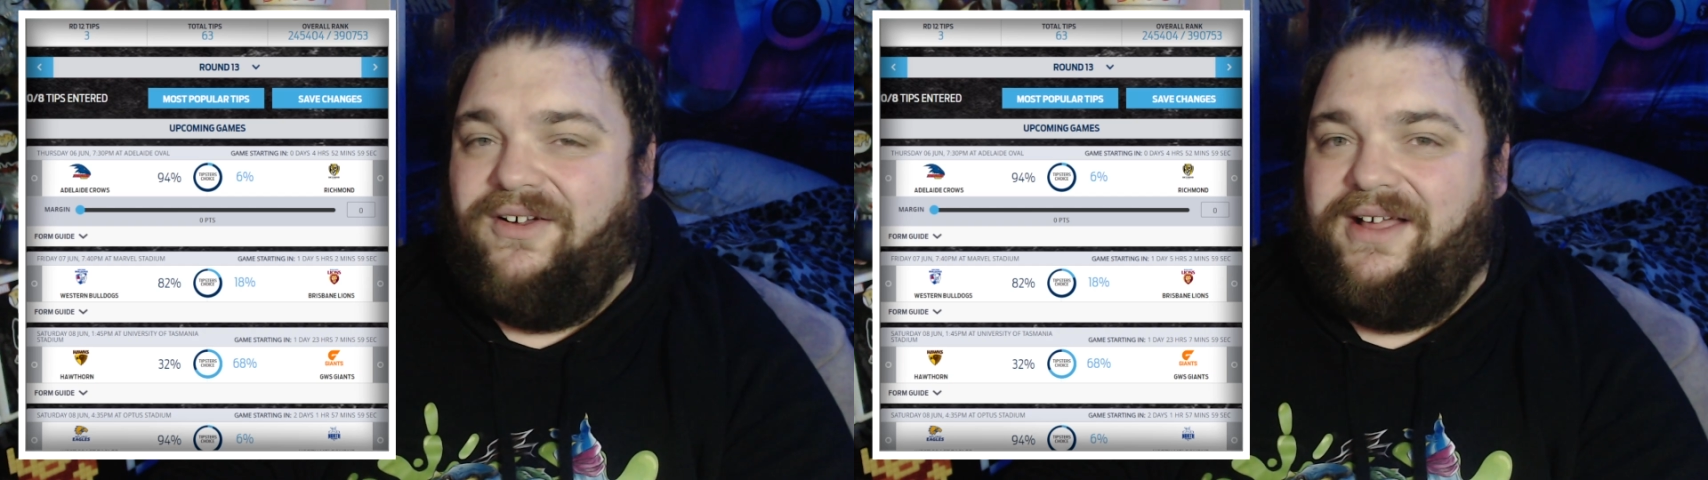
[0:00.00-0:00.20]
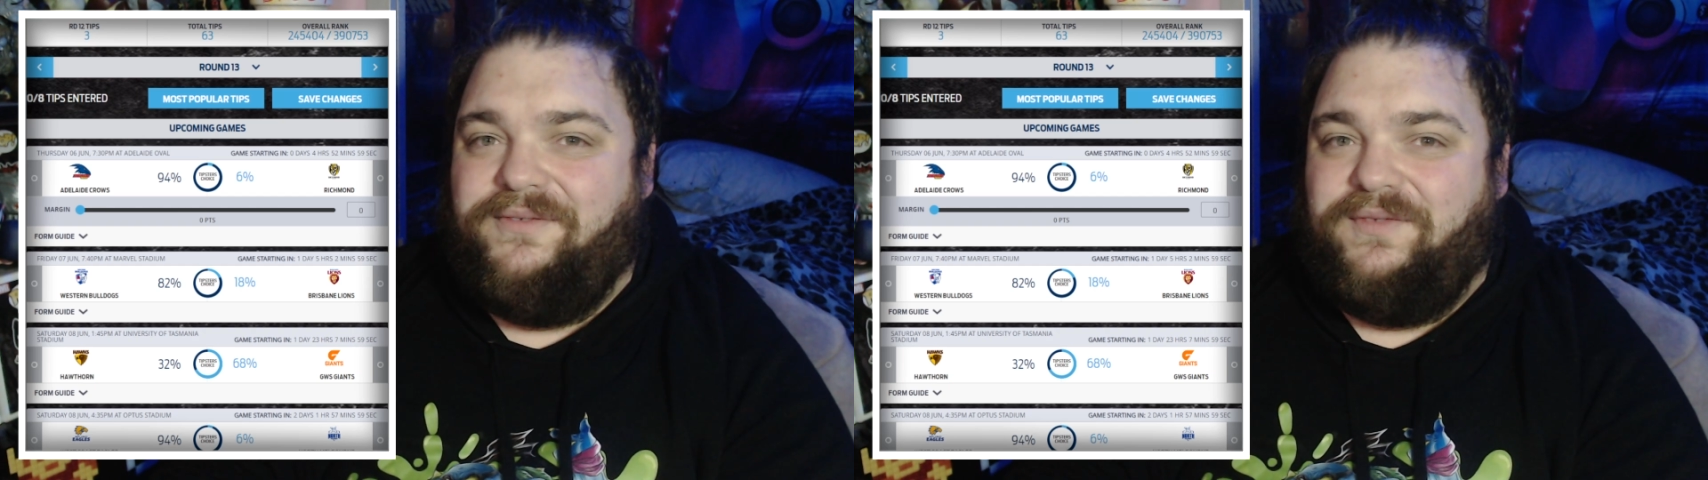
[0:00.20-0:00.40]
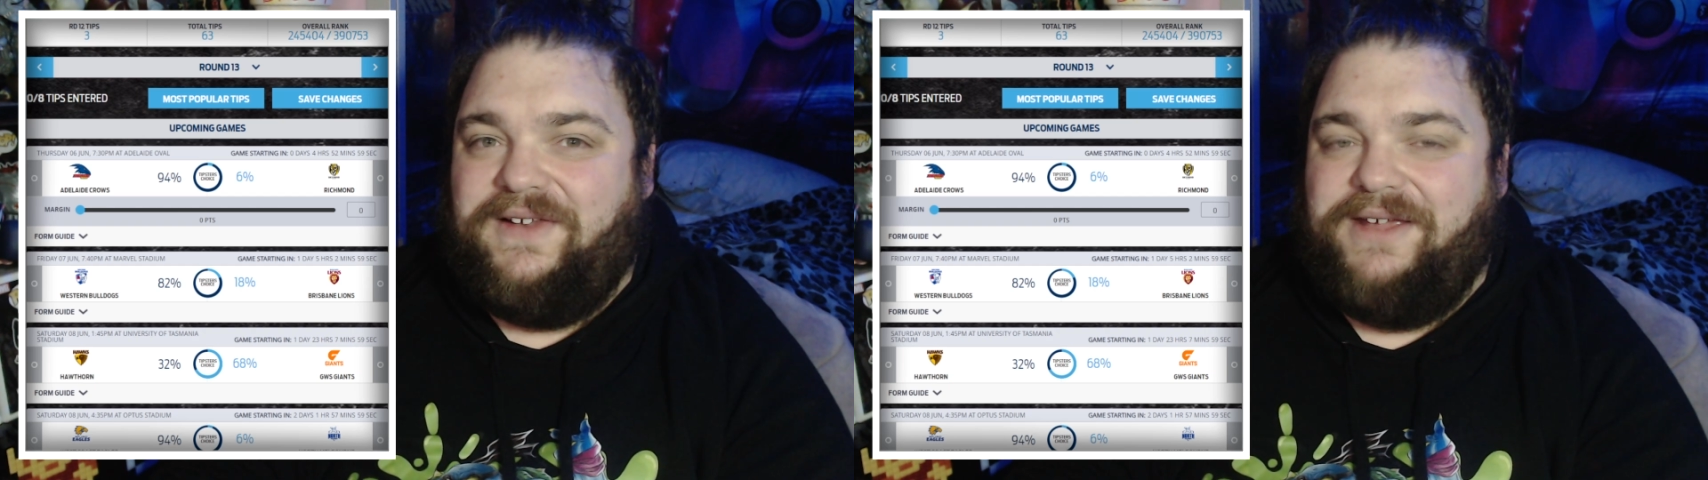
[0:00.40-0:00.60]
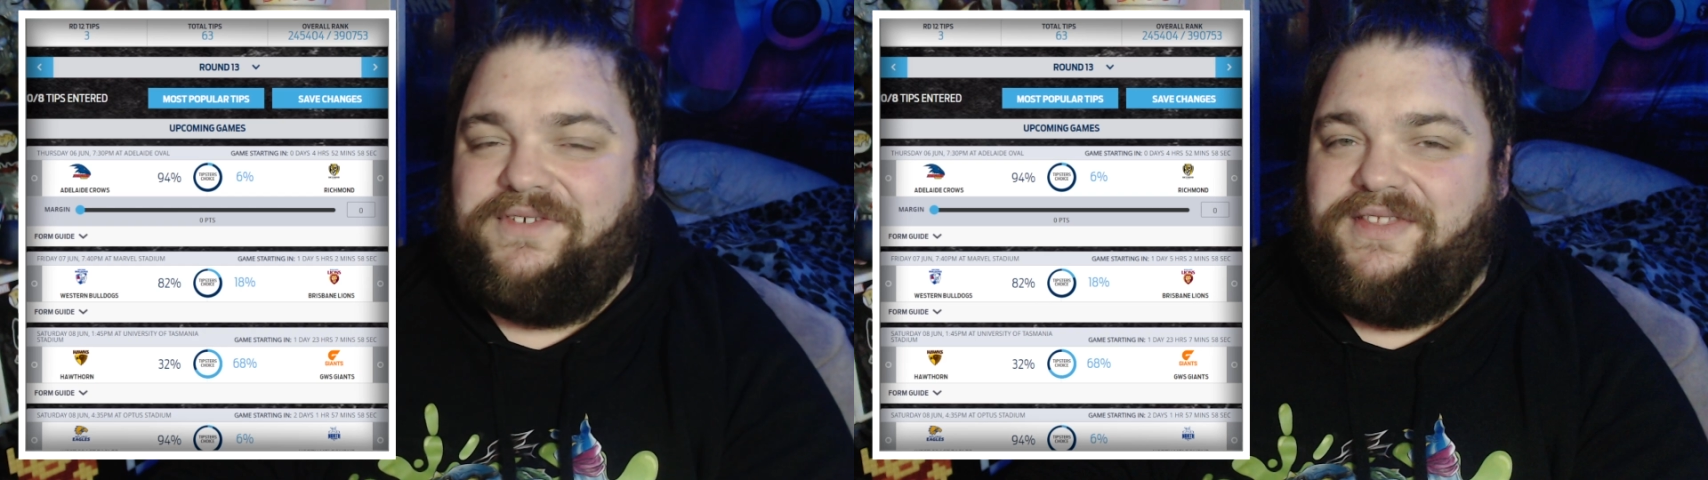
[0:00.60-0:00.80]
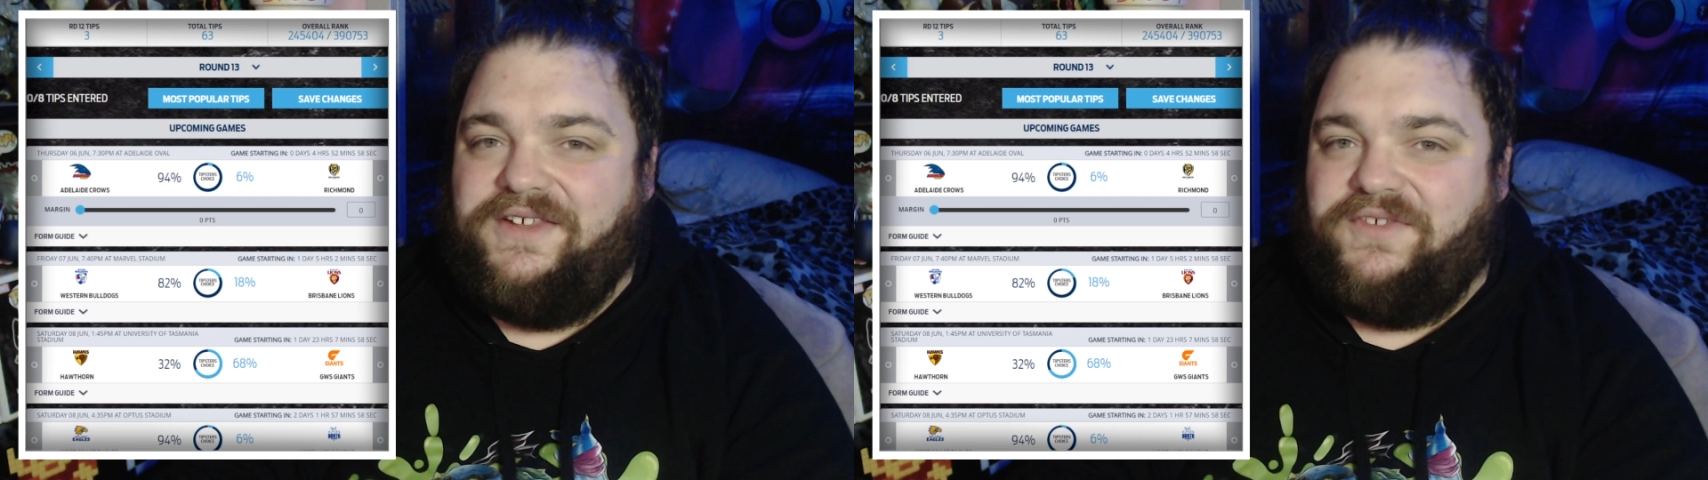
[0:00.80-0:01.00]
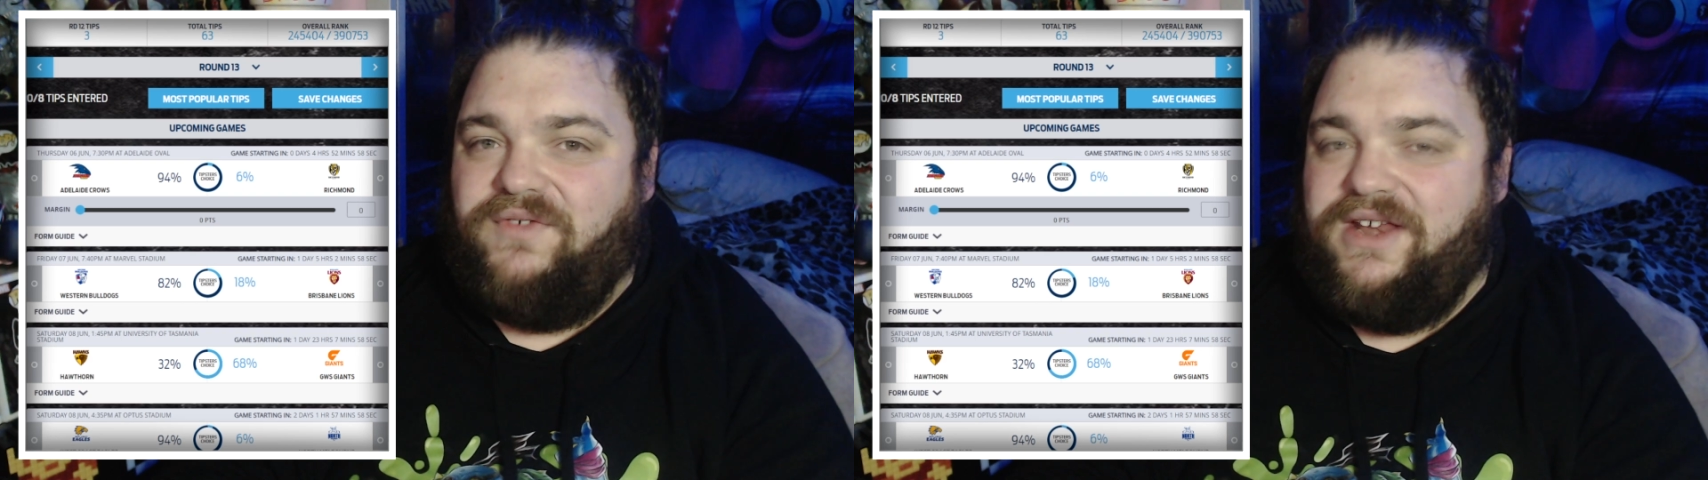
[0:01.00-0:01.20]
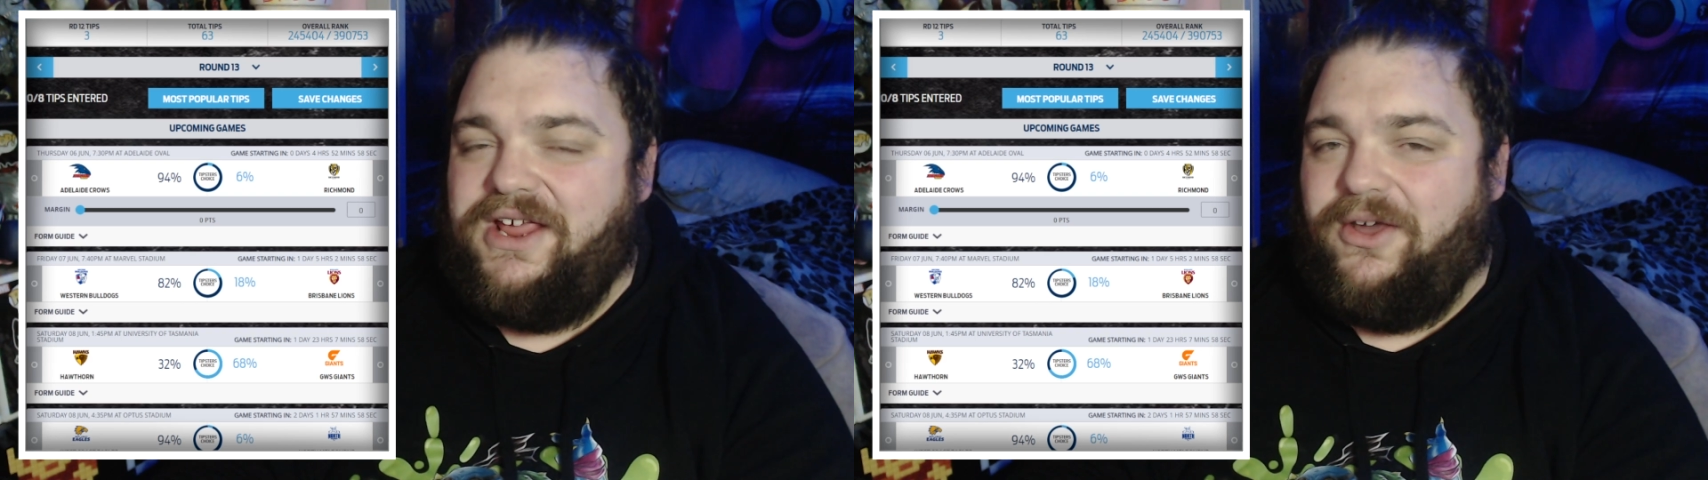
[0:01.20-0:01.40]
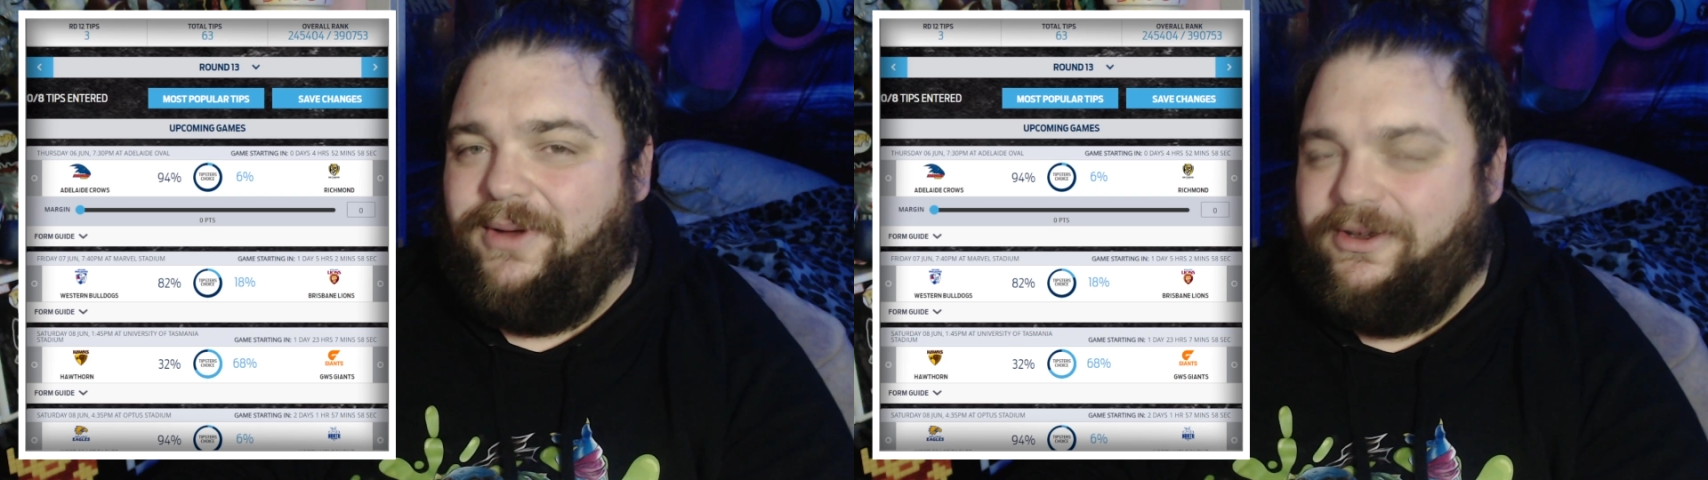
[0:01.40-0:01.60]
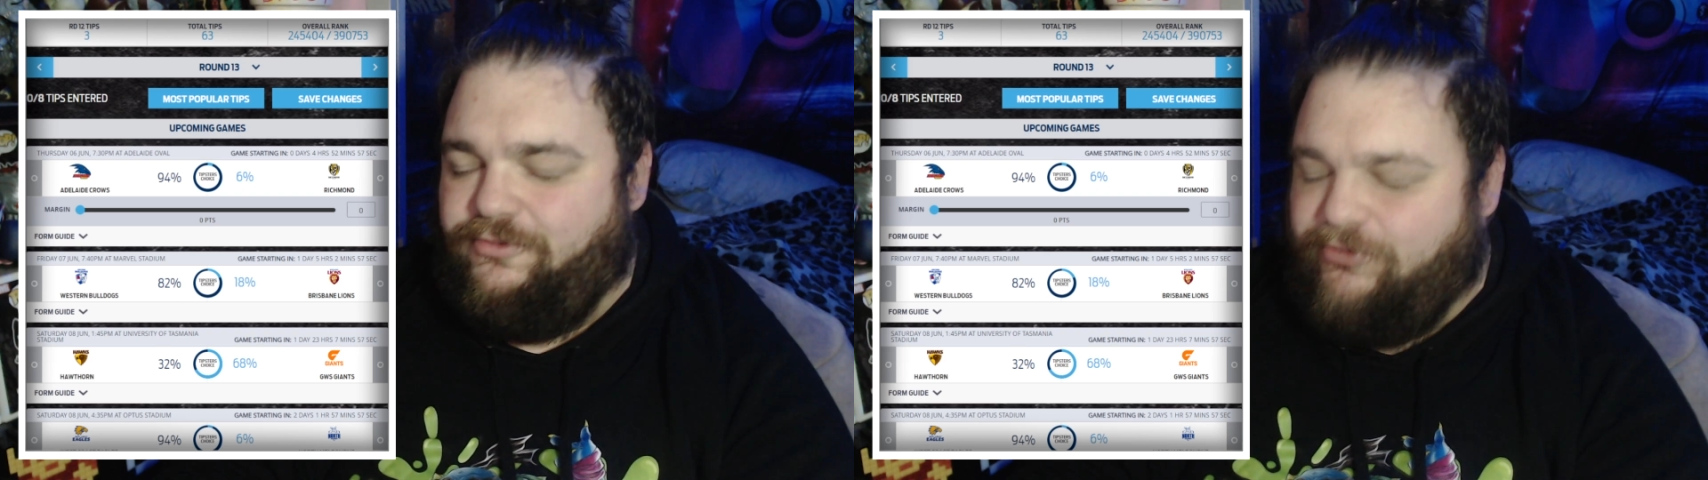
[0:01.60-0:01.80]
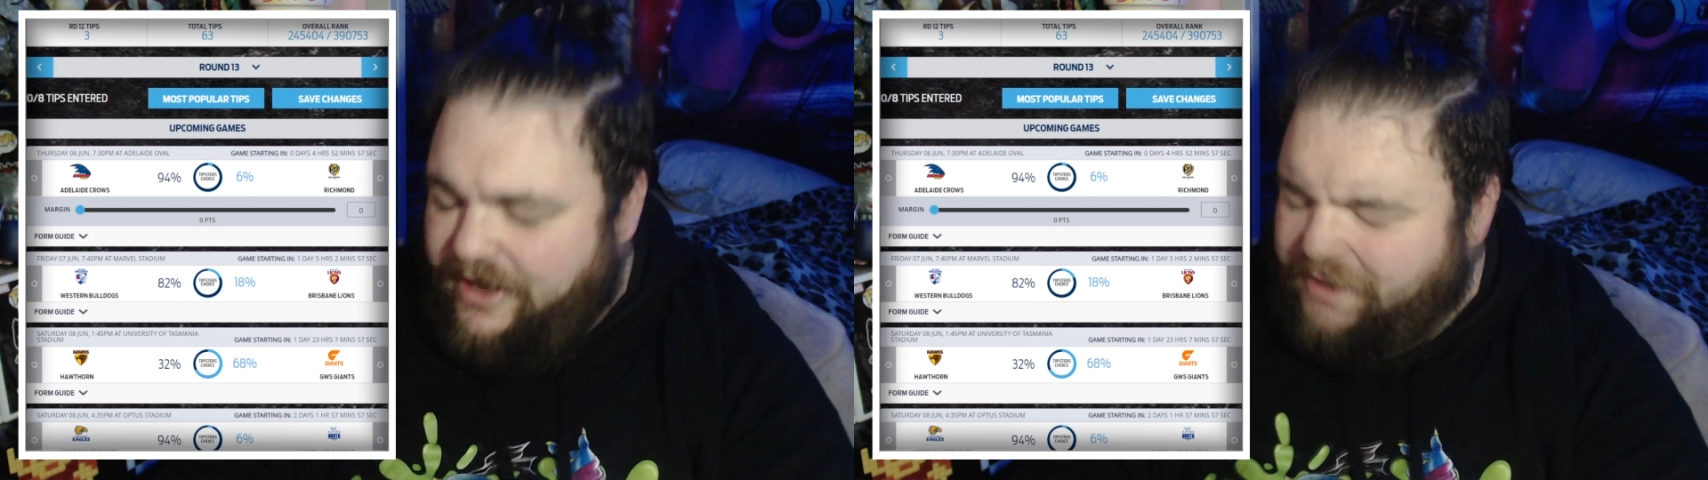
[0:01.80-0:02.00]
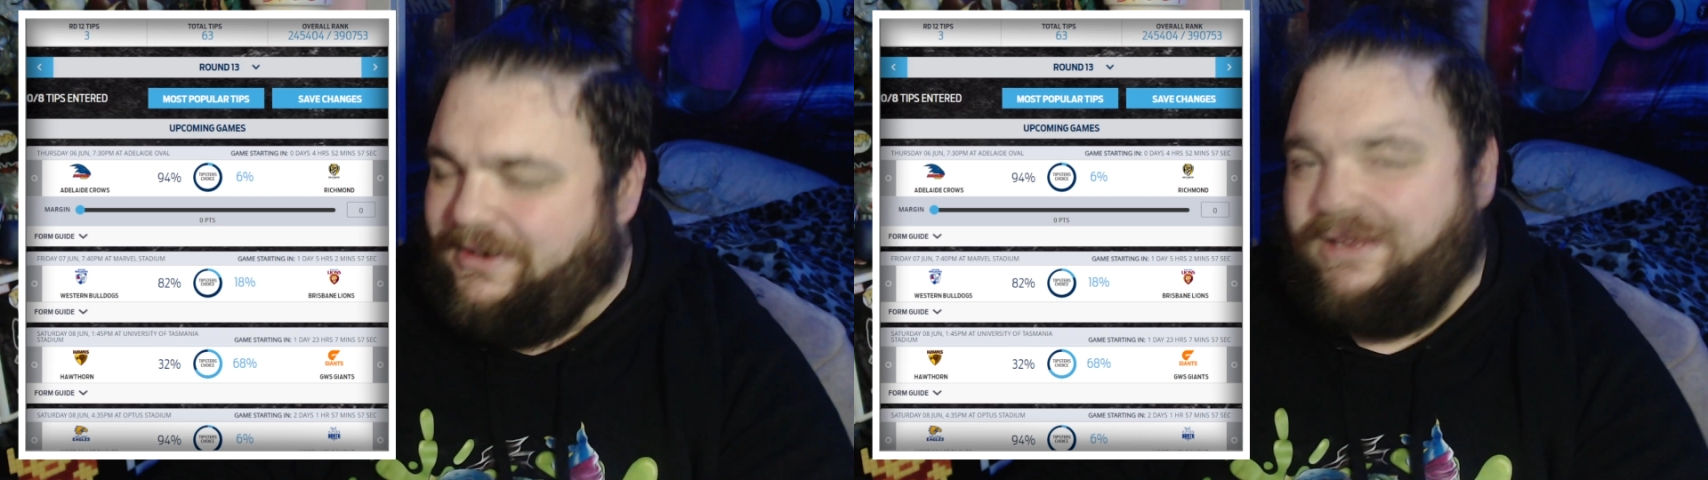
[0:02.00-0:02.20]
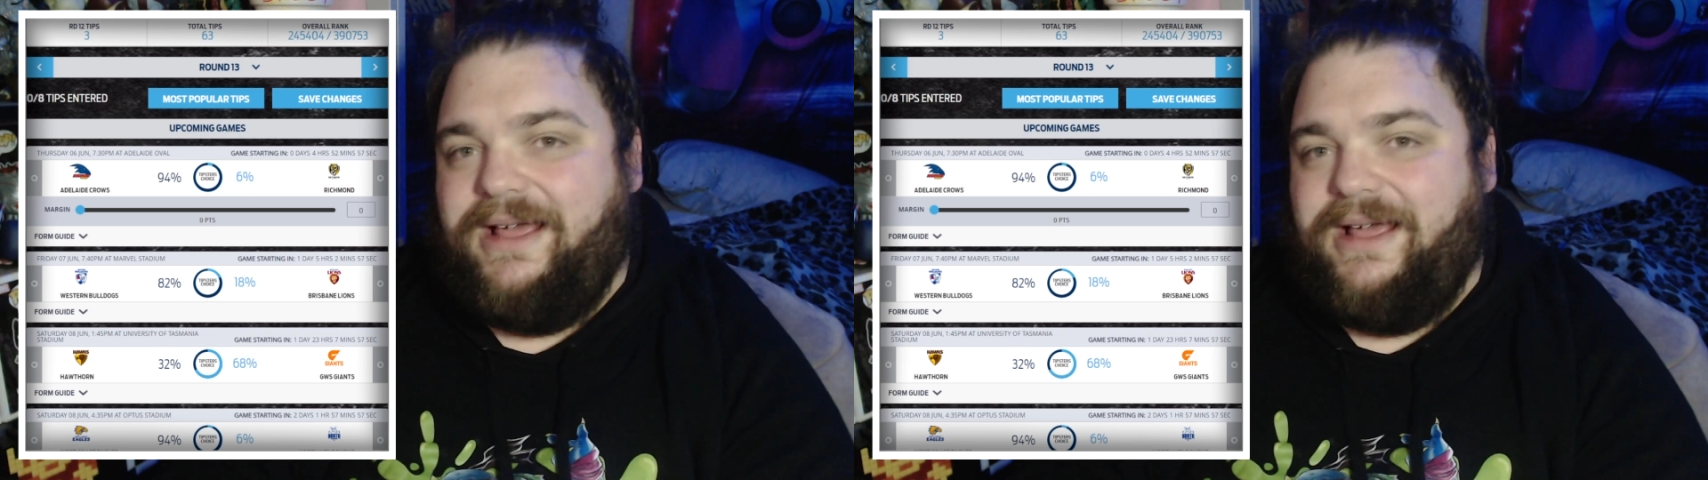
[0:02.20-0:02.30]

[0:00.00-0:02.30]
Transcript: I have left this video incredibly